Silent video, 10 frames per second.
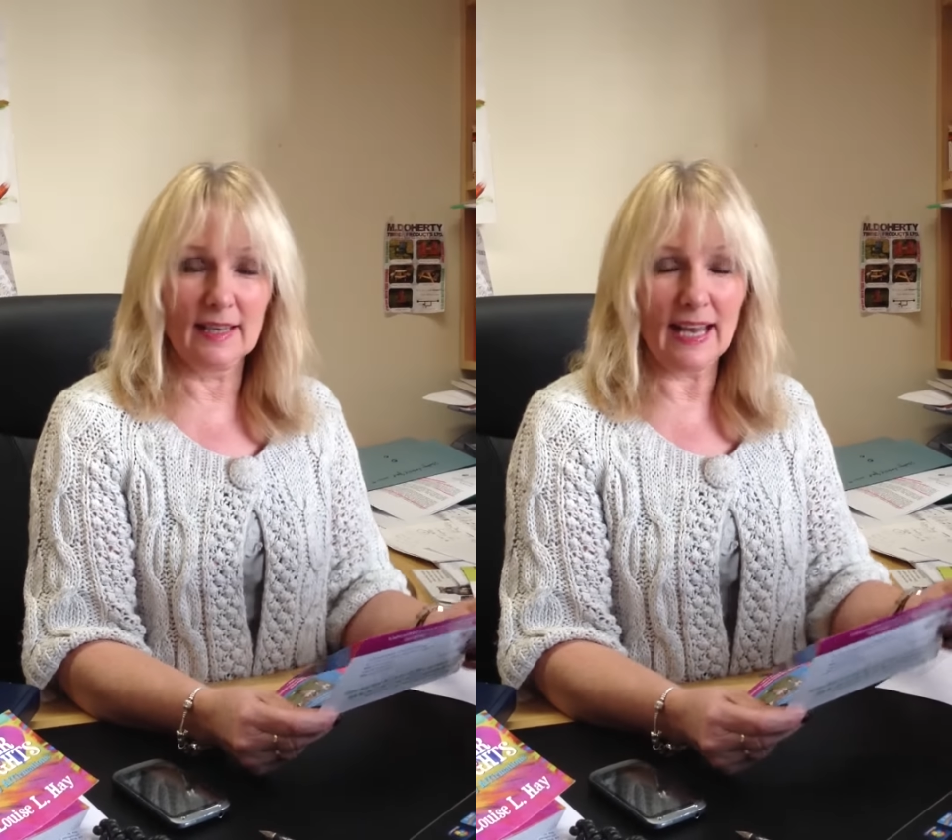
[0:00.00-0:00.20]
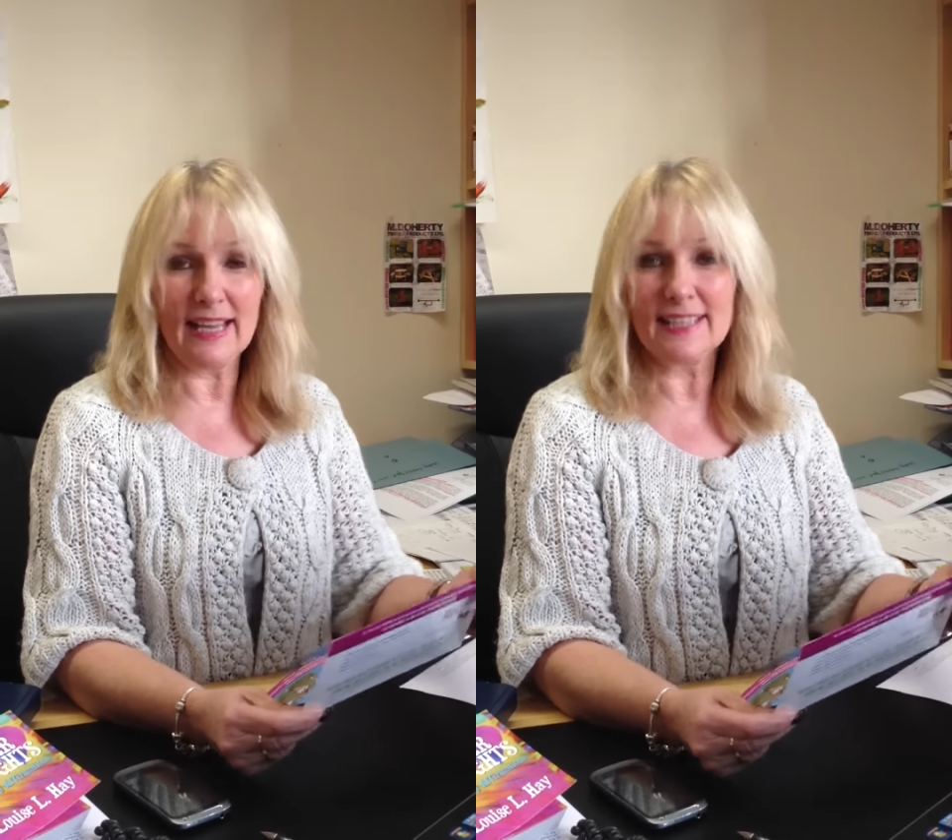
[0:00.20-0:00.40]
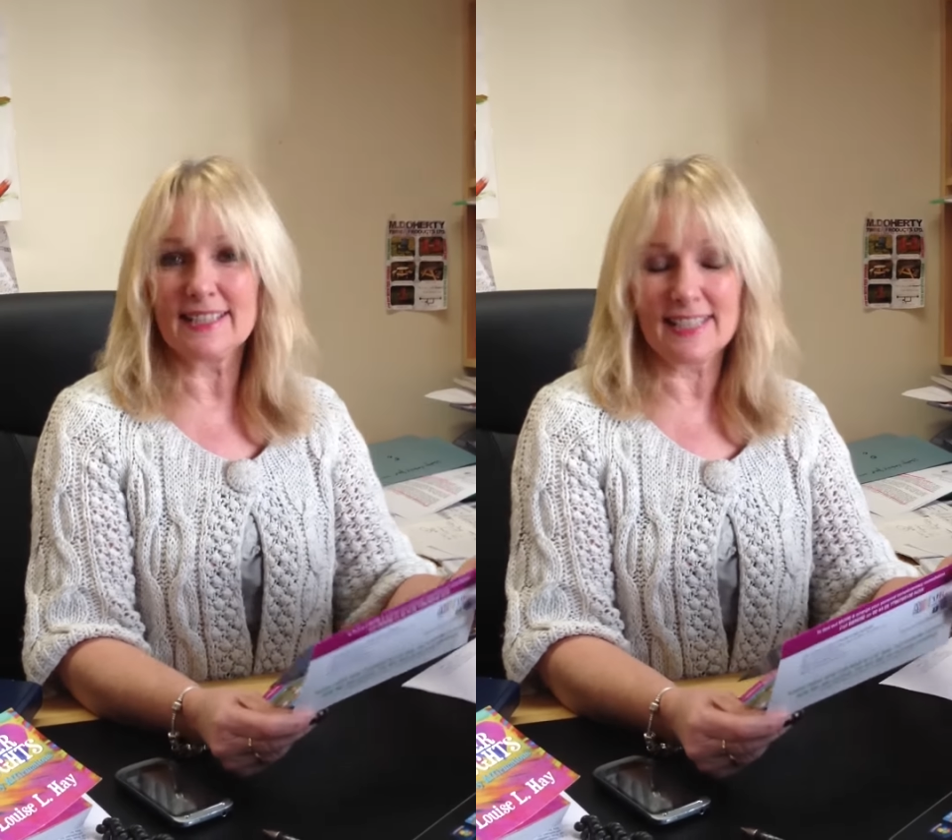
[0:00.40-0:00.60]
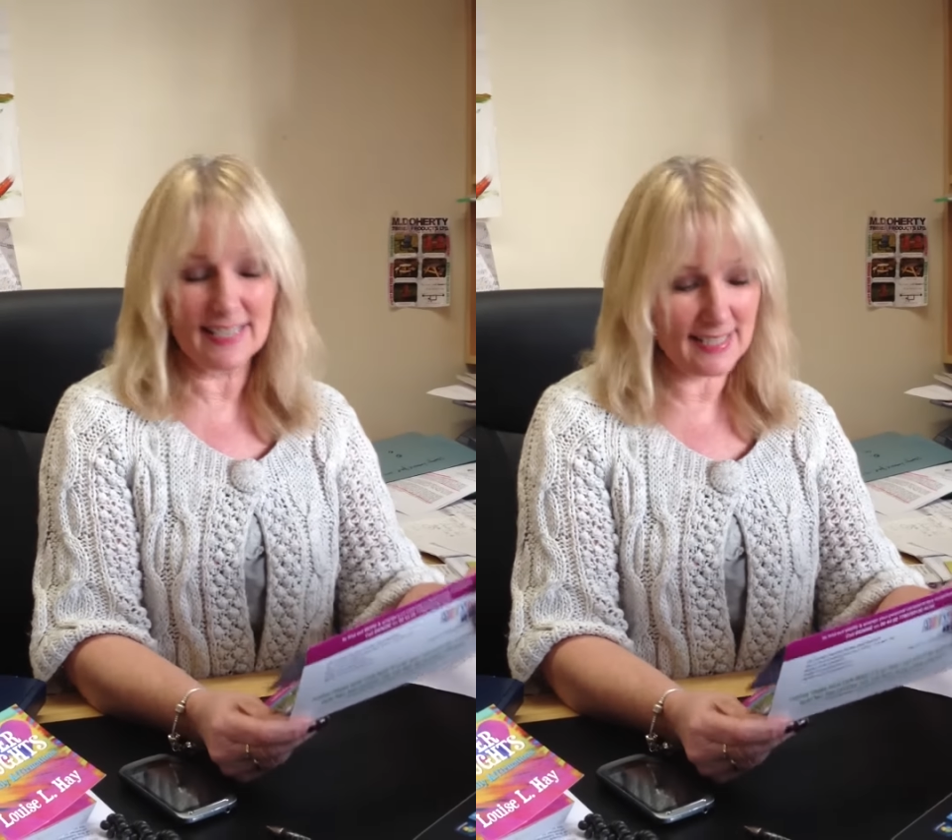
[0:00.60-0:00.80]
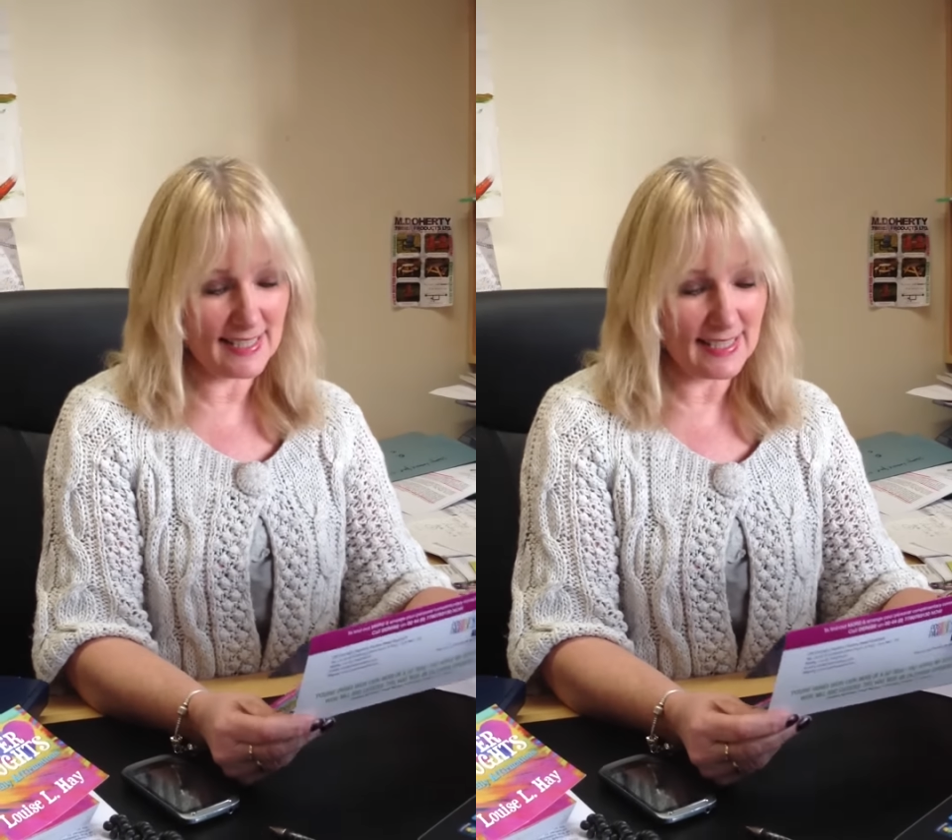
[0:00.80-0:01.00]
Hi
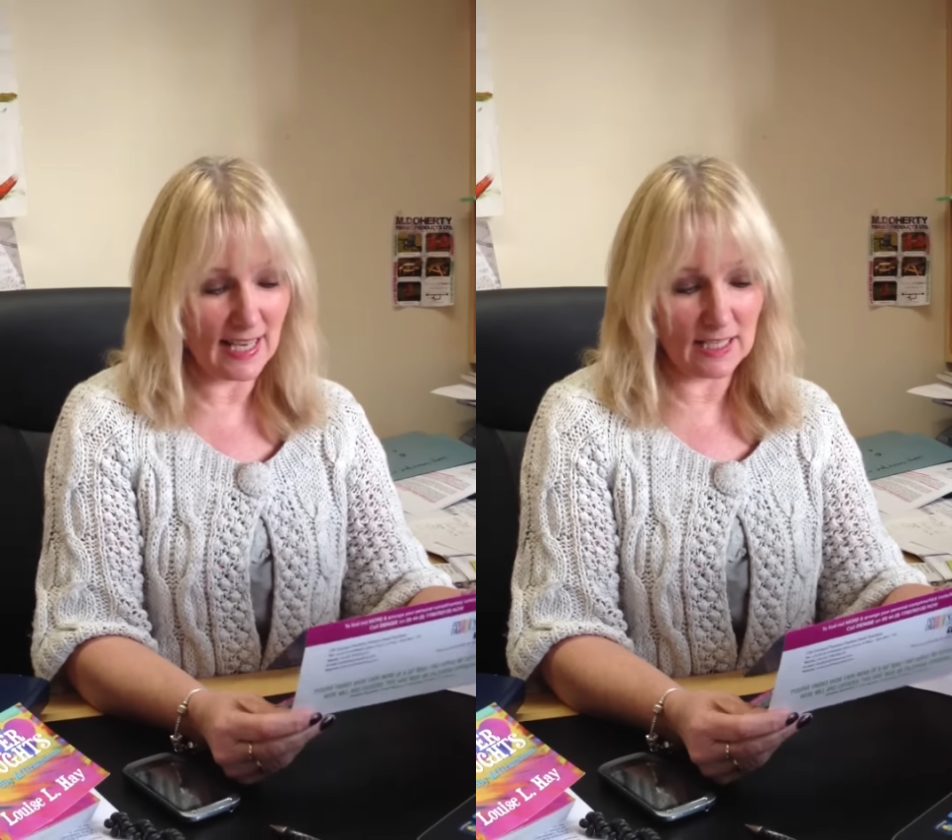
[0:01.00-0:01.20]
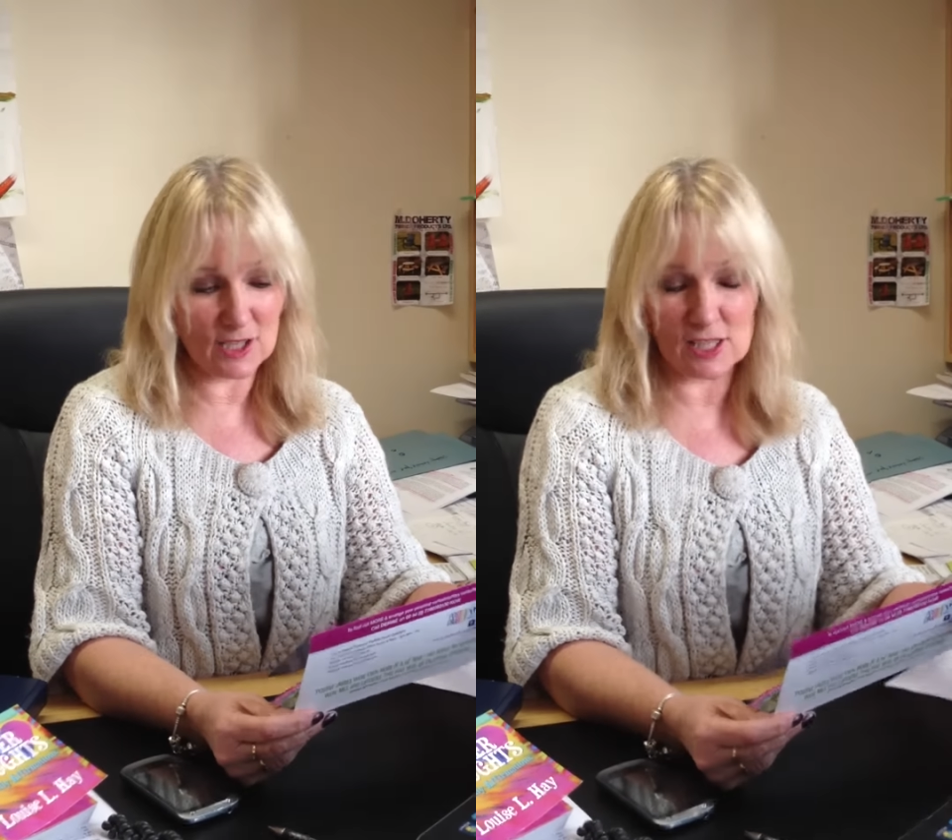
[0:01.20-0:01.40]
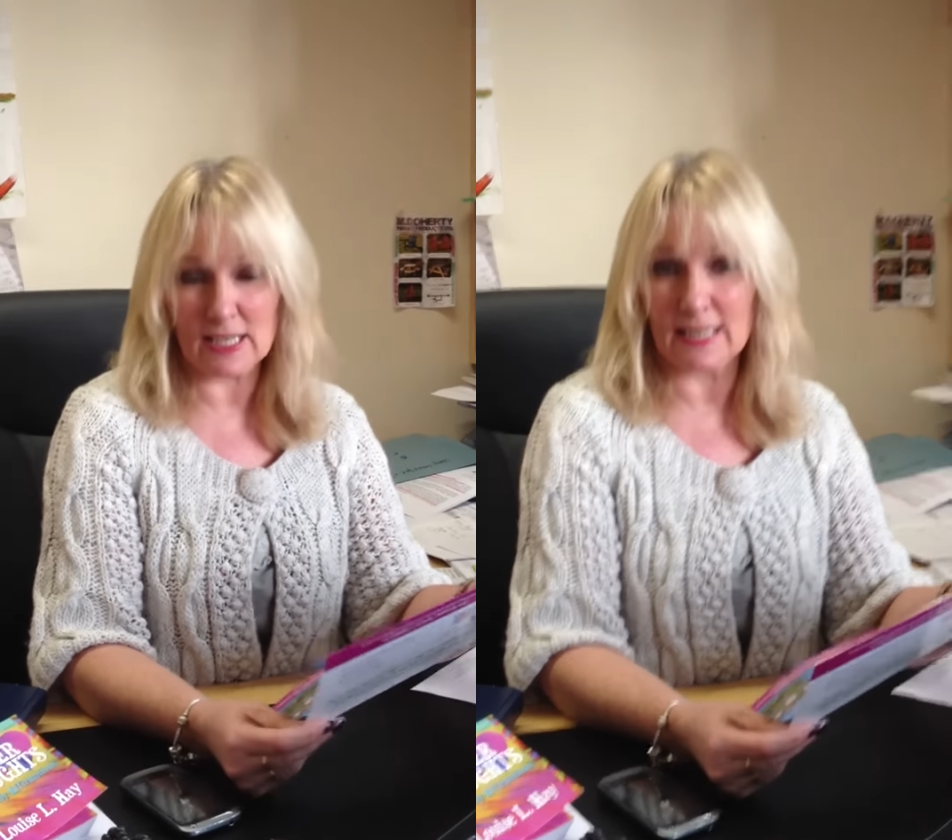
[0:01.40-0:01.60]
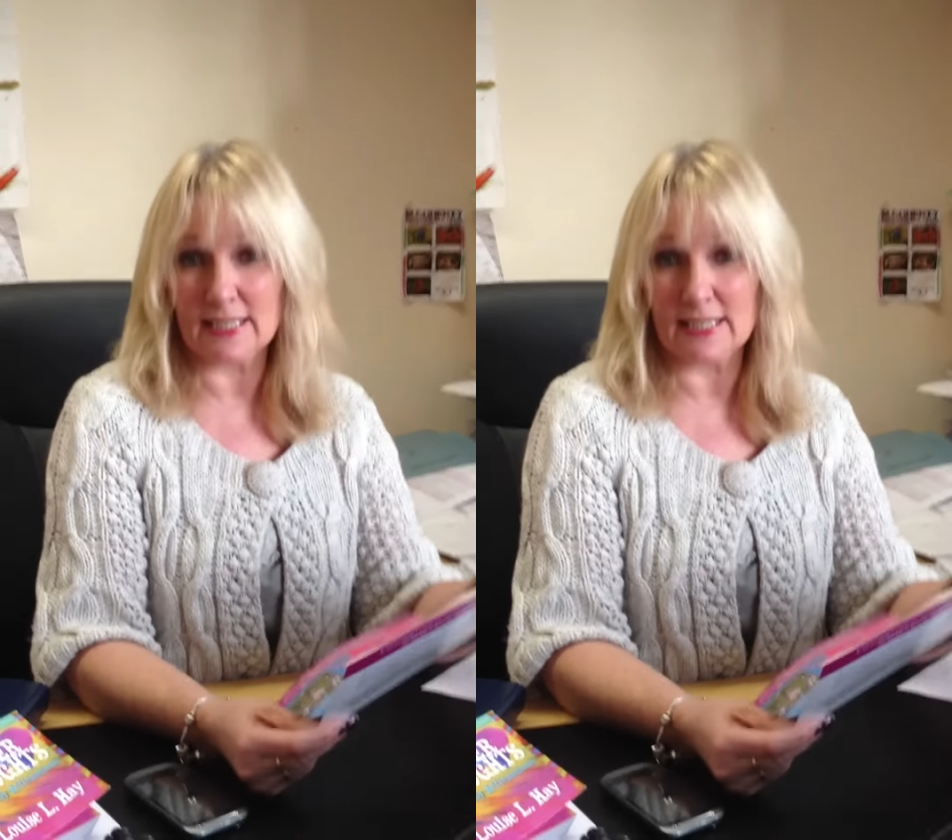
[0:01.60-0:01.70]
Denise, I'd just like